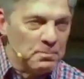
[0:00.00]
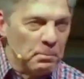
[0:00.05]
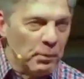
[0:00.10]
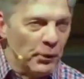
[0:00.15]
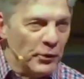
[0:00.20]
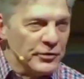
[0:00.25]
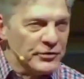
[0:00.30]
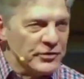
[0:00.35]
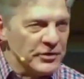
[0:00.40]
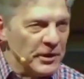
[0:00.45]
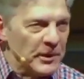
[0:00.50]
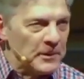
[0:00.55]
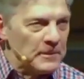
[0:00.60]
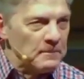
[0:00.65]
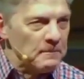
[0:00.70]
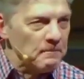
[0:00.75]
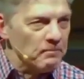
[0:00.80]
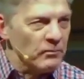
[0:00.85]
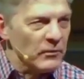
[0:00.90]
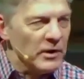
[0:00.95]
as each
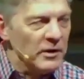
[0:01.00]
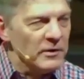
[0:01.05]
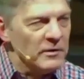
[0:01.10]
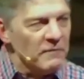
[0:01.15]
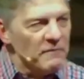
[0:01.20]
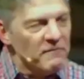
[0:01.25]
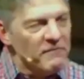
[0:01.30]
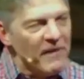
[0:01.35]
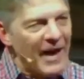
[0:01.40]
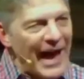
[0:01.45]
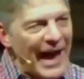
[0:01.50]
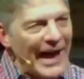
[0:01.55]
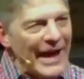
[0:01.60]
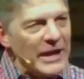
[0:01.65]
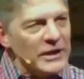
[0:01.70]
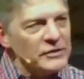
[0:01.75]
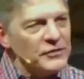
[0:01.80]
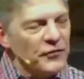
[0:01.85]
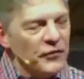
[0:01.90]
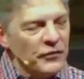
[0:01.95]
person
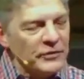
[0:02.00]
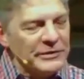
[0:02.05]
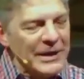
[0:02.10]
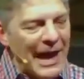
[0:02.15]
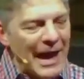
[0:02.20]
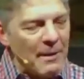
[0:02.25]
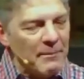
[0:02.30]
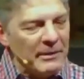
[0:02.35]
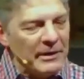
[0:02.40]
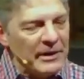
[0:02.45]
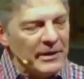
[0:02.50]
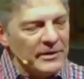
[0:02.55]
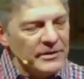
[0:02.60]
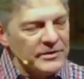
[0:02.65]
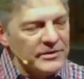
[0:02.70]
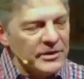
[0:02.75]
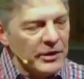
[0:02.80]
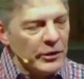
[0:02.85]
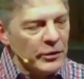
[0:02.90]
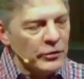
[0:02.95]
vies for
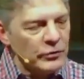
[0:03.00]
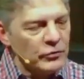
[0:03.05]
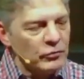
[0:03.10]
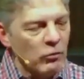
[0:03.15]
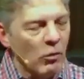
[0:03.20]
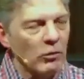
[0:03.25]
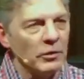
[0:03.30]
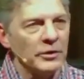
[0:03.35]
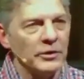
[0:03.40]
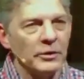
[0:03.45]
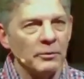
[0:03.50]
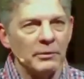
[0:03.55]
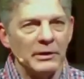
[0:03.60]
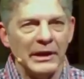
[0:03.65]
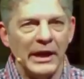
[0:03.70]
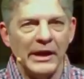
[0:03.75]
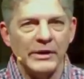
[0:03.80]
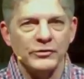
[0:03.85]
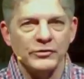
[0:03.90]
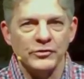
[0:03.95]
dominance and
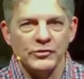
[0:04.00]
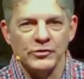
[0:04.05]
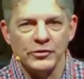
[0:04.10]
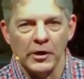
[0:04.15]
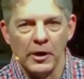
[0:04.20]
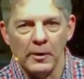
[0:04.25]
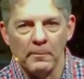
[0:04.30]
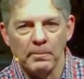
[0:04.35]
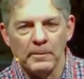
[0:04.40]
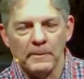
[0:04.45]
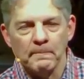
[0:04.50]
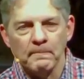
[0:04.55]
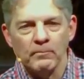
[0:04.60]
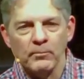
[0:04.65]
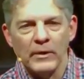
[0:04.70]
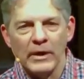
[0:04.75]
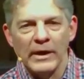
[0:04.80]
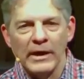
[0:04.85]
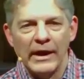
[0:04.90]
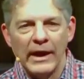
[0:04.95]
control in the
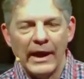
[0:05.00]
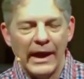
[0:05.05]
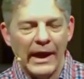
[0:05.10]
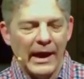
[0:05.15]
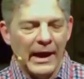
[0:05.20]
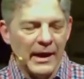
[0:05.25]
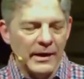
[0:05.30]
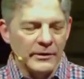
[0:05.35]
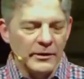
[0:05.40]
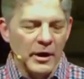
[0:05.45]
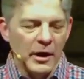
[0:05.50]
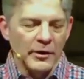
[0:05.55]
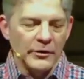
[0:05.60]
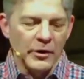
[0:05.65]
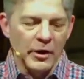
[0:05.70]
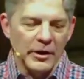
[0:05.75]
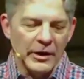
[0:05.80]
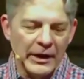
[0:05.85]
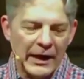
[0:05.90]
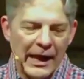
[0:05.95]
relationship,
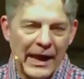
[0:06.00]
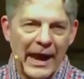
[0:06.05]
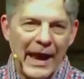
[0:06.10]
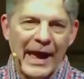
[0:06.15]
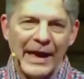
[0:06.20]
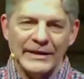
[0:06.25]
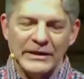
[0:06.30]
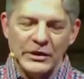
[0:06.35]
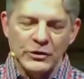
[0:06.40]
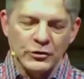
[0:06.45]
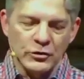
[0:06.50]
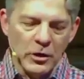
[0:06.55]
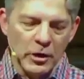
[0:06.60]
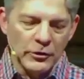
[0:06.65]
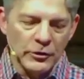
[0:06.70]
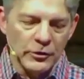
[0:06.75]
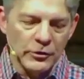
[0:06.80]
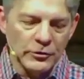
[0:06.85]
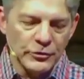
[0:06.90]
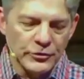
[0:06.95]
and uh, they're at
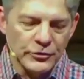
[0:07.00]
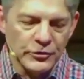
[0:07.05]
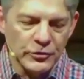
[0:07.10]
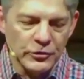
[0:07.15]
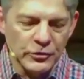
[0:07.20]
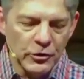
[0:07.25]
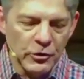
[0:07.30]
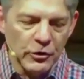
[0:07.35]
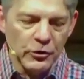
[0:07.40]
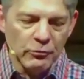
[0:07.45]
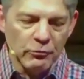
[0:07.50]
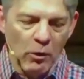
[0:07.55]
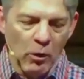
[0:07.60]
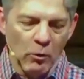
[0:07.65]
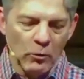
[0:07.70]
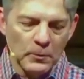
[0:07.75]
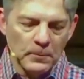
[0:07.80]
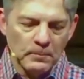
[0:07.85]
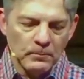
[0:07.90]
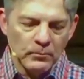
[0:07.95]
each other's
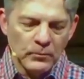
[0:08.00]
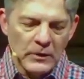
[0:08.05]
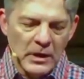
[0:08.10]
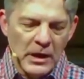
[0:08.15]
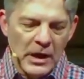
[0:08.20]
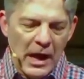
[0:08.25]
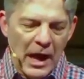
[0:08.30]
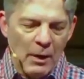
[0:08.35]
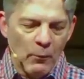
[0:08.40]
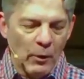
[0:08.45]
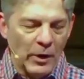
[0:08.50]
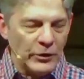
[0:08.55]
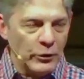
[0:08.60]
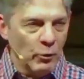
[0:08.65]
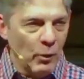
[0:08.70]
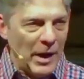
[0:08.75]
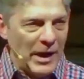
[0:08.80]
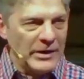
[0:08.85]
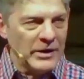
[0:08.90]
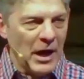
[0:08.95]
throat.
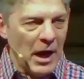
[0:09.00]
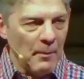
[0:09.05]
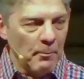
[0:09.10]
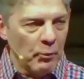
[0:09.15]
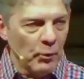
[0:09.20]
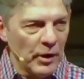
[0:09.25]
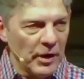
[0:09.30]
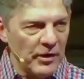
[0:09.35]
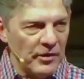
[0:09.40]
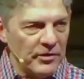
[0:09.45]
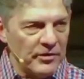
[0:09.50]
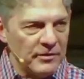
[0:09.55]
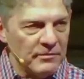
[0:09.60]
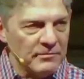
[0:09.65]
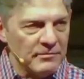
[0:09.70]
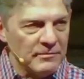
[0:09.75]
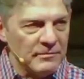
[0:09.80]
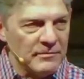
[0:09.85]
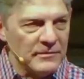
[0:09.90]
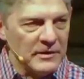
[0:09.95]
And what you end up
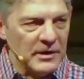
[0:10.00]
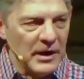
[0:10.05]
with